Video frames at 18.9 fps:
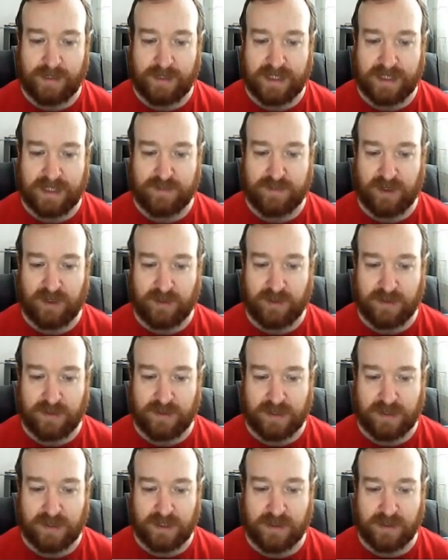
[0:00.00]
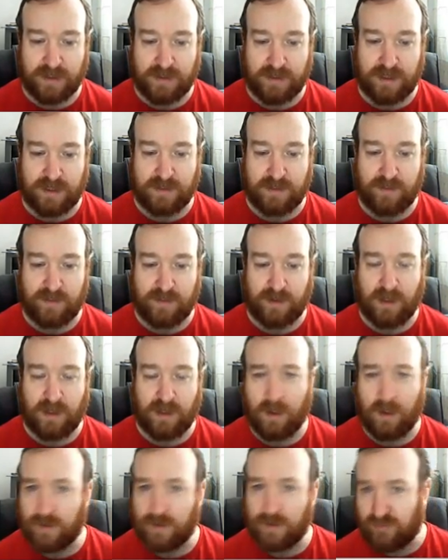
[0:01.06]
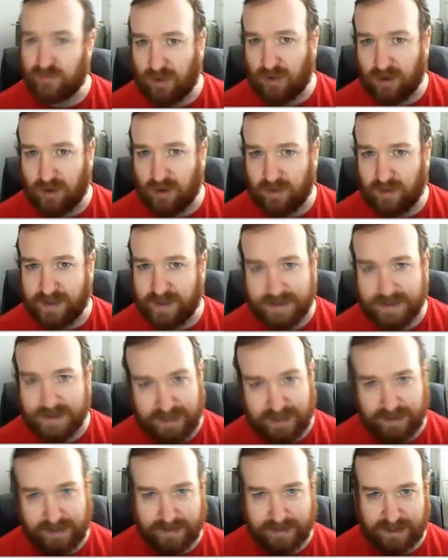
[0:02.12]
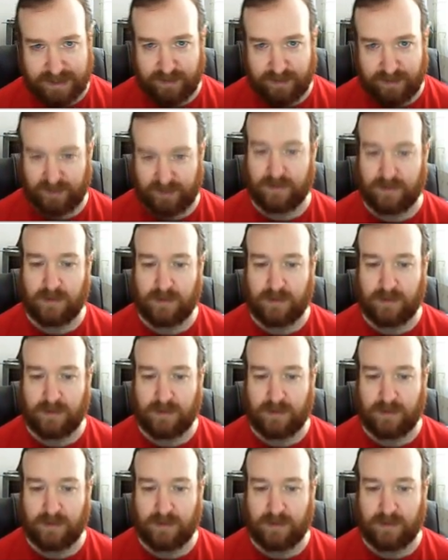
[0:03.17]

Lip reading: gas burning power stations need to be built. What's wrong with that statement?